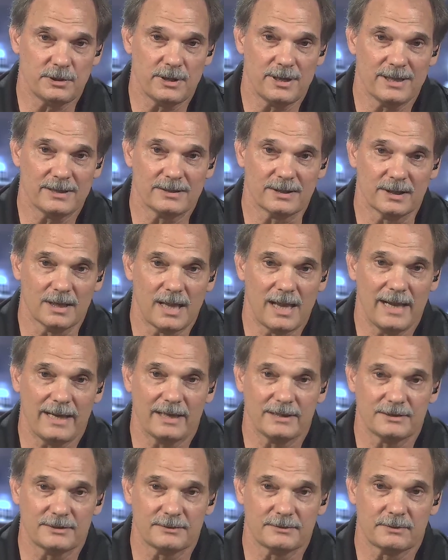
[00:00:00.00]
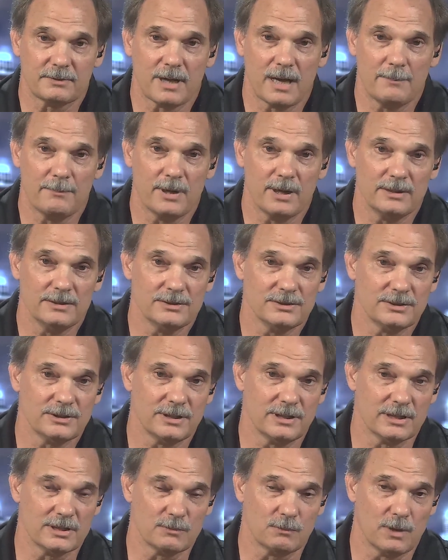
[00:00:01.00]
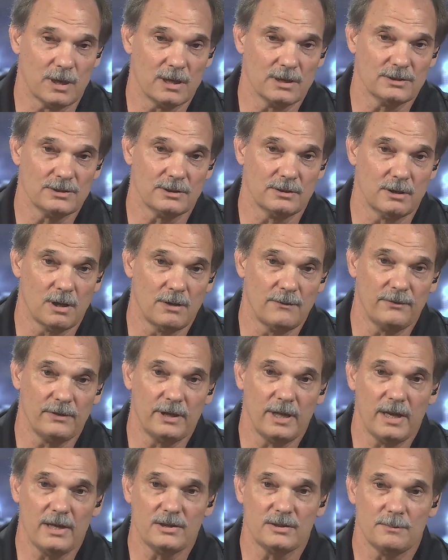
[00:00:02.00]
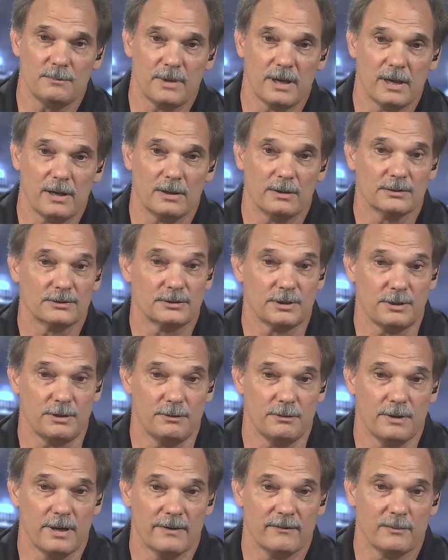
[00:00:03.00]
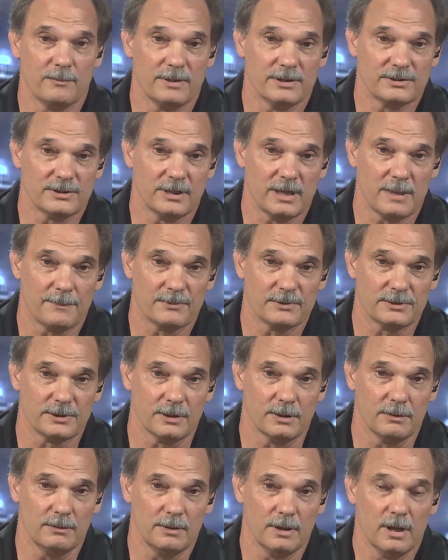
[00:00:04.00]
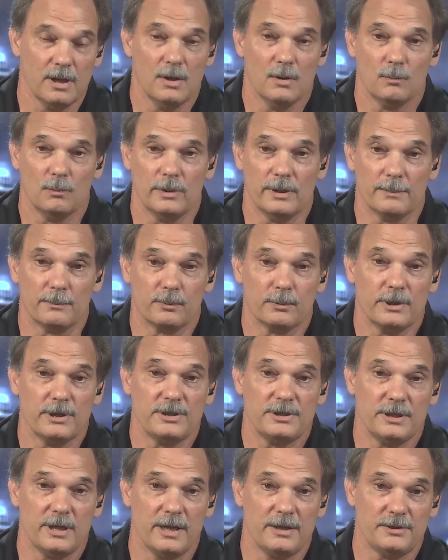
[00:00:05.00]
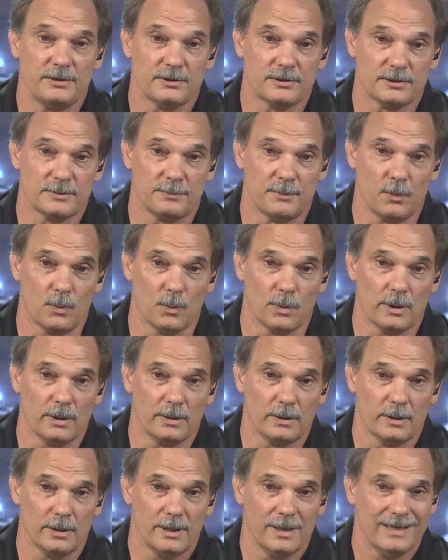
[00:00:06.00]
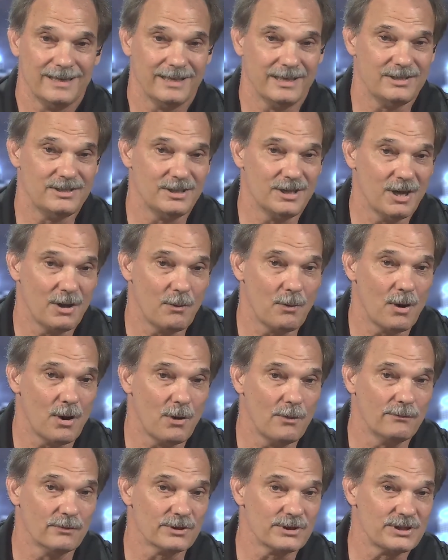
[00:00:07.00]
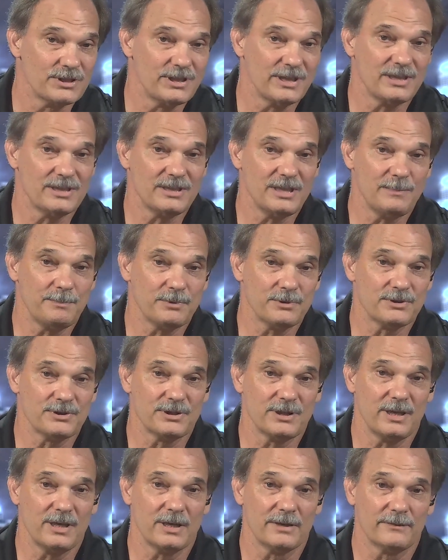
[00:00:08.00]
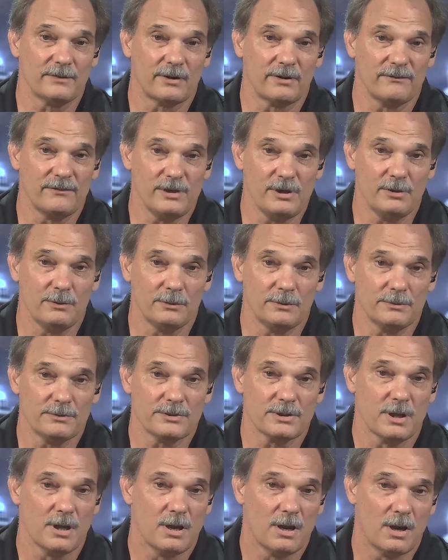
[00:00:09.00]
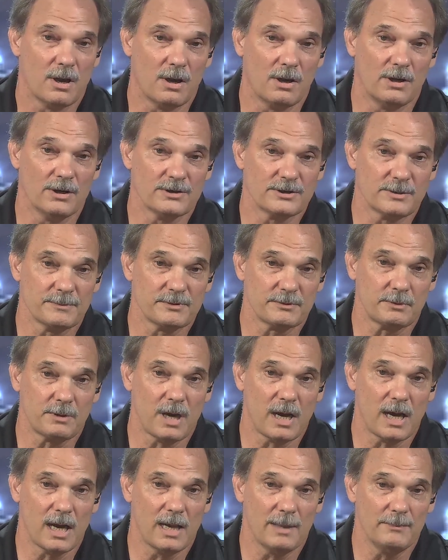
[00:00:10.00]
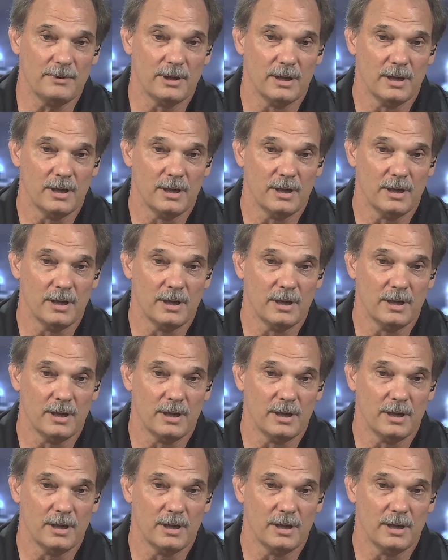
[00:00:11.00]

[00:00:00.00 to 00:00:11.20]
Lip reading: to hit the like and subscribe buttons, as well as the notification bell, so you never miss an episode. We appreciate your support. Did you know over 60% of our viewers aren't subscribed?